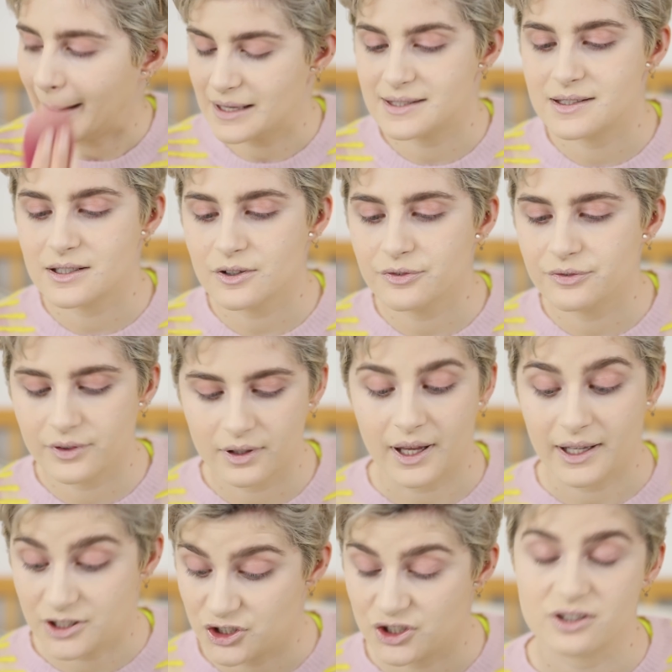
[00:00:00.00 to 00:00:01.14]
I still feel
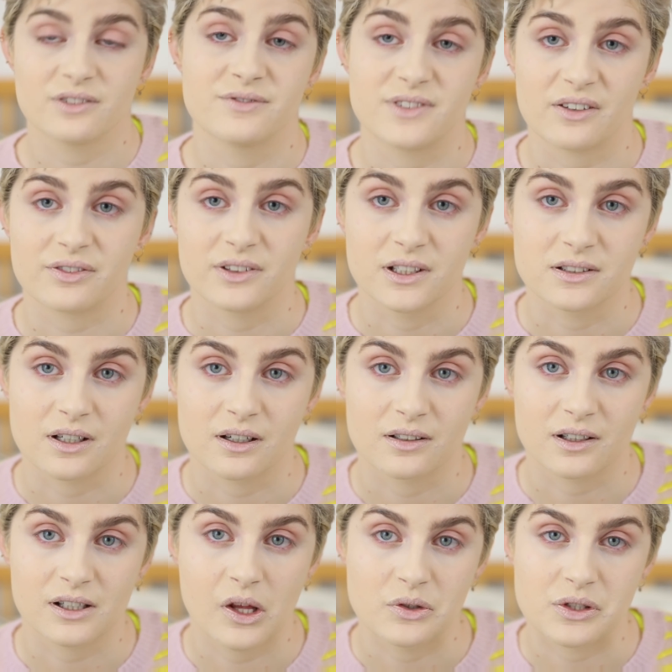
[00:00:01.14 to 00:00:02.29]
I should have definitely done a
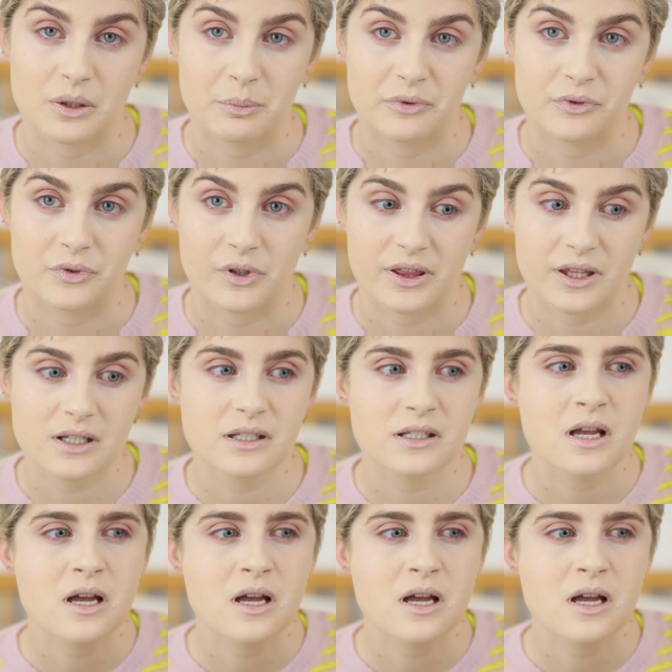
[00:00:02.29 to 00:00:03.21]
close-up before this.